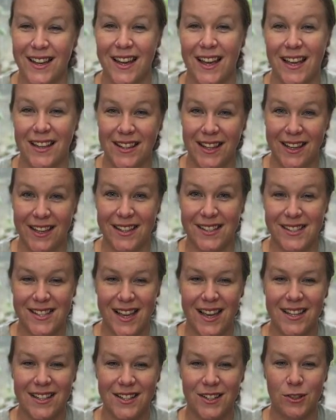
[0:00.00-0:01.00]
And like I
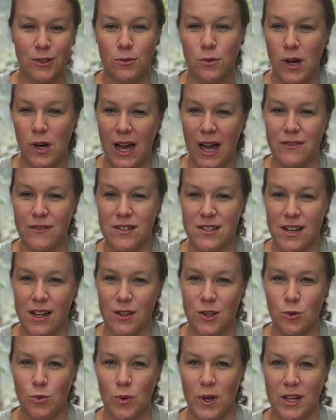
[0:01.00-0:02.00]
said, we'll have
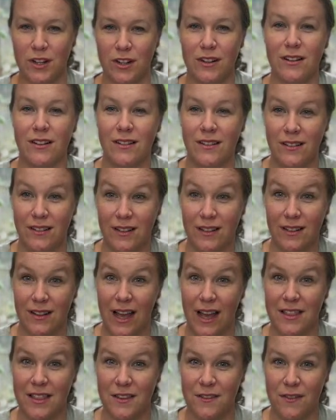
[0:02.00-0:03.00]
another winner
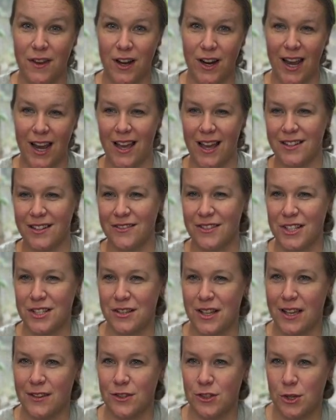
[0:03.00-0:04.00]
at the very end of this
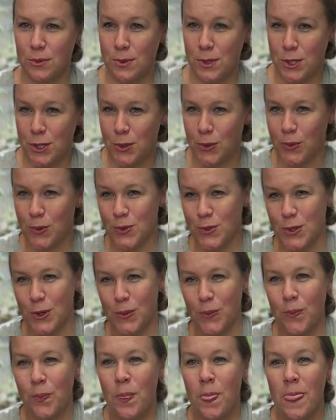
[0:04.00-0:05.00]
live stream too.
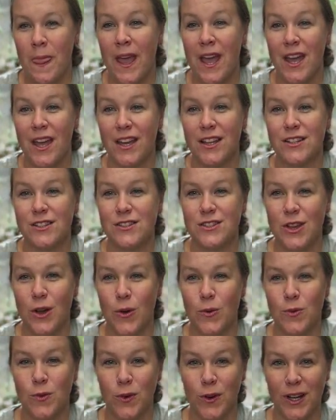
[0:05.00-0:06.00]
So
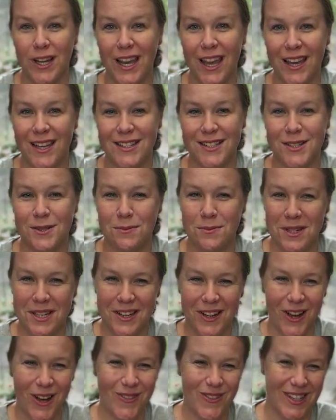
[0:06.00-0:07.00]
don't forget to be
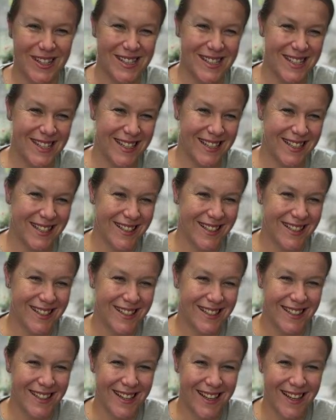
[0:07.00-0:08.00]
commenting
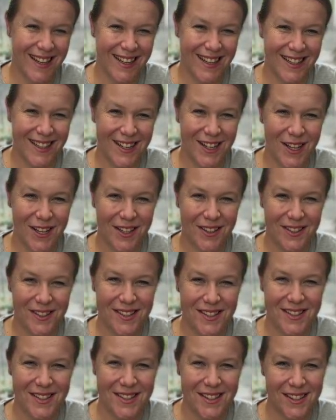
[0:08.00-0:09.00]
and
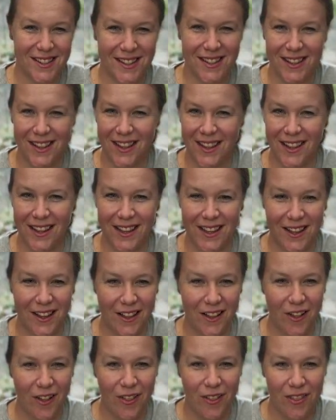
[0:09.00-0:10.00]

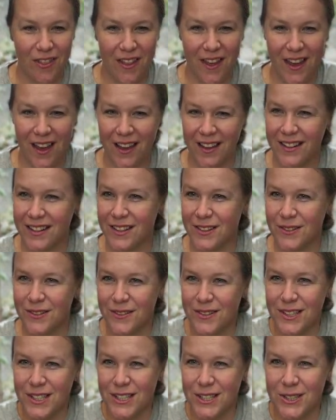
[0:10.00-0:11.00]
all that.
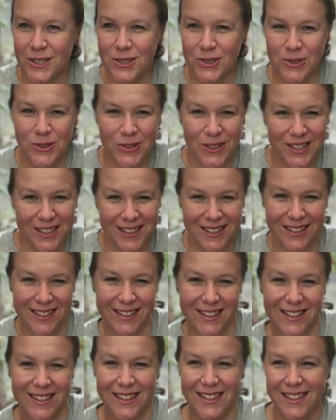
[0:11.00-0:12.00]
Woohoo.
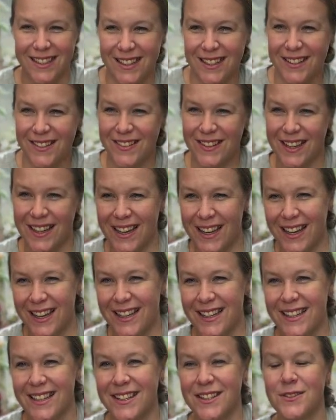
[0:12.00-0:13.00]

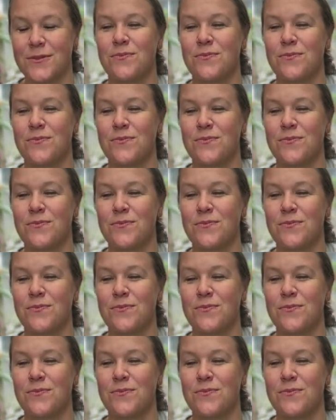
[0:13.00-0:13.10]
Okay.